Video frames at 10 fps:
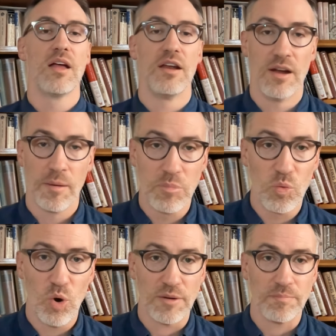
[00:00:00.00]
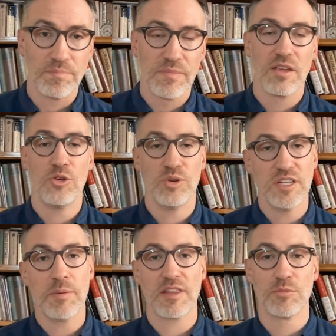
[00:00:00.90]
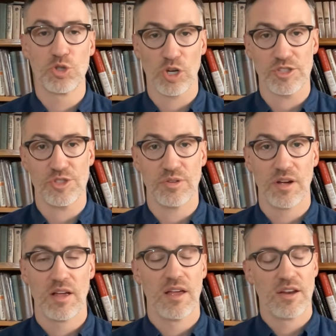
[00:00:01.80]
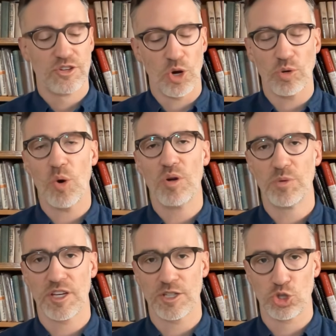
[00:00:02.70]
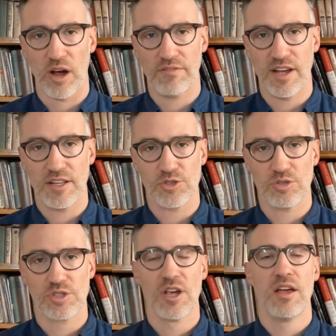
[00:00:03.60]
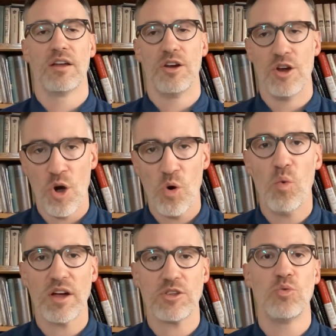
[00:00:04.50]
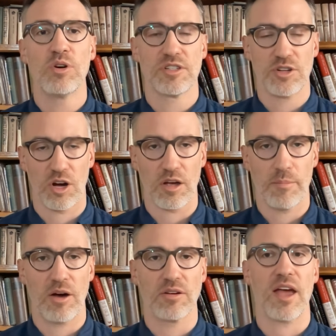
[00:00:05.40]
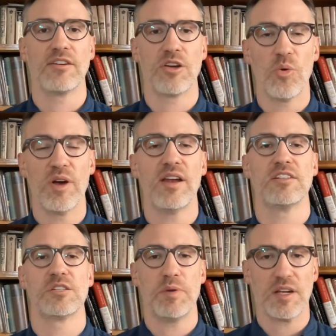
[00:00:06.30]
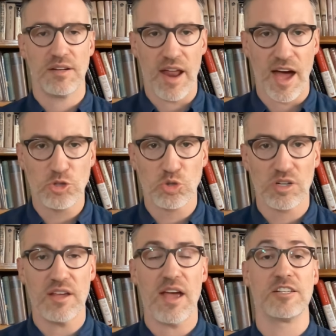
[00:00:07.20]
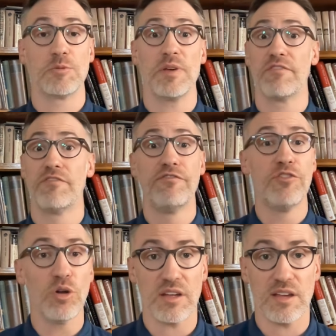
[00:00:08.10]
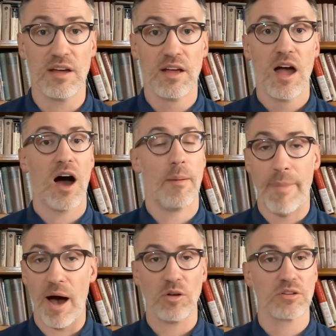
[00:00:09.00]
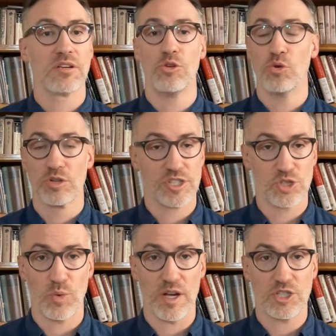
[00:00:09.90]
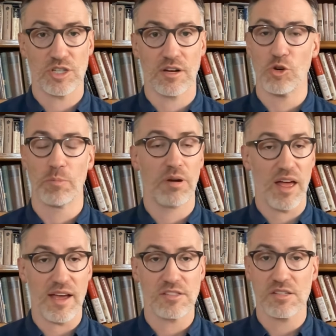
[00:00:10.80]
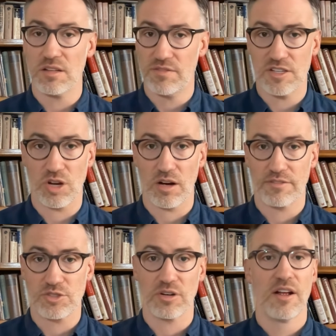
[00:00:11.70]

number one, you need to make them trust you. Don't go in with contrived answers. Know what you want to talk about and go in and speak naturally and speak fully about your situation and your plans to the visa officer.